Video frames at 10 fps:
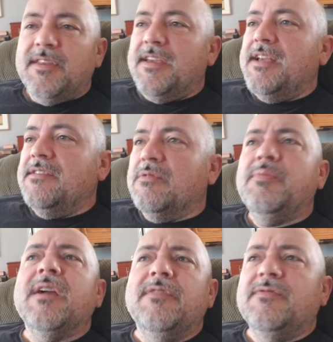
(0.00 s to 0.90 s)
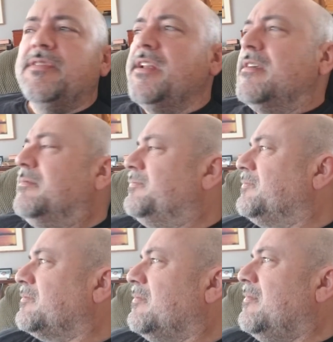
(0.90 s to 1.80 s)
the kids or breakfast for dinner.
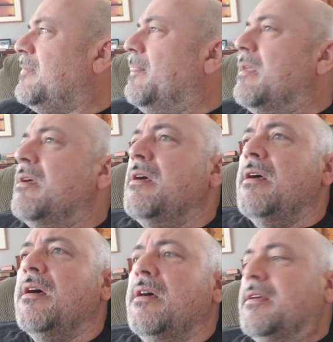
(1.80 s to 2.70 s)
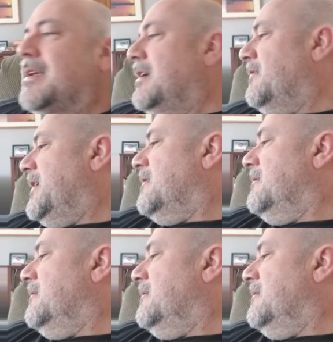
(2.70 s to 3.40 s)
Get over here.